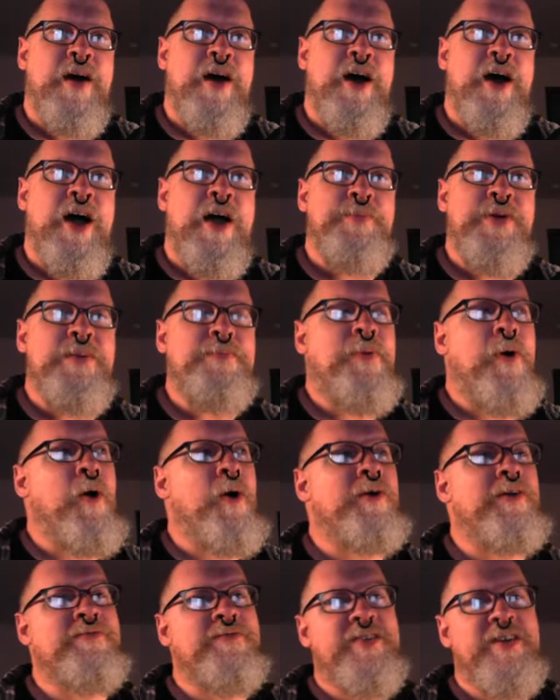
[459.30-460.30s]
I mean,
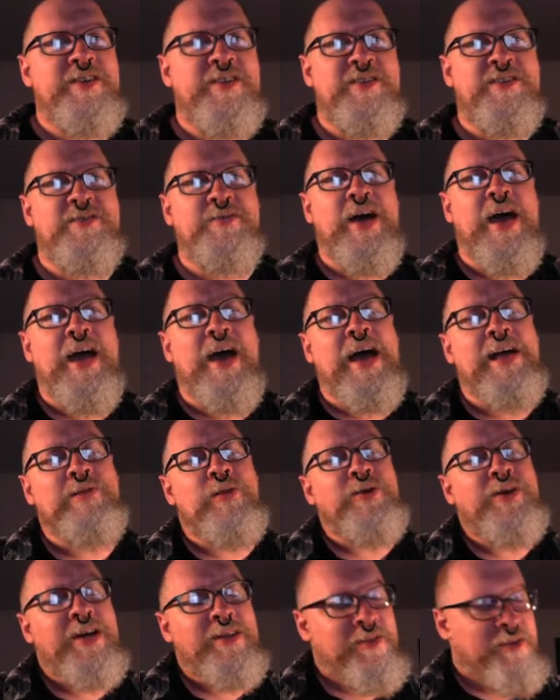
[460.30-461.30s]
part of this, right? I
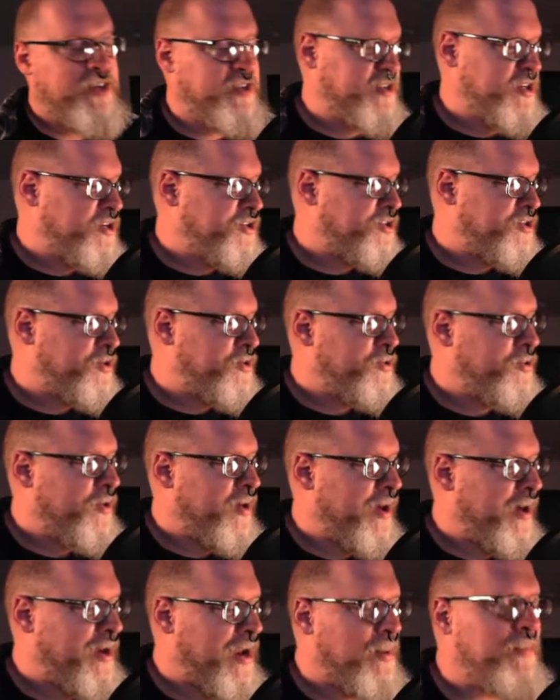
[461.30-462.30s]
look at this issue
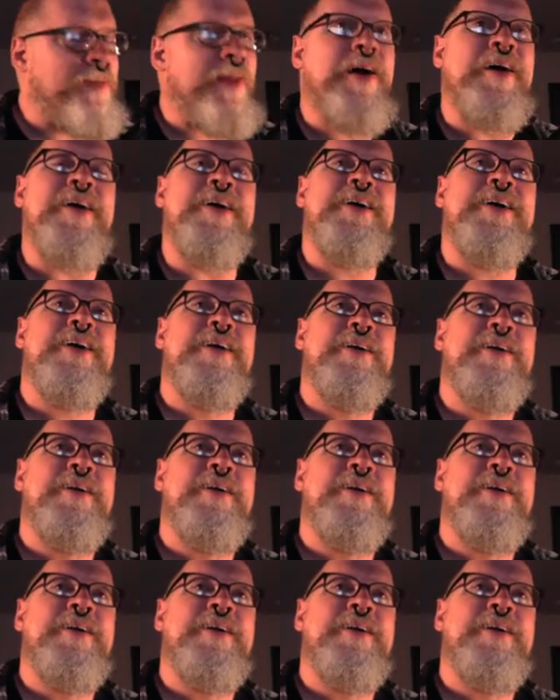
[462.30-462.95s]
and I'm like,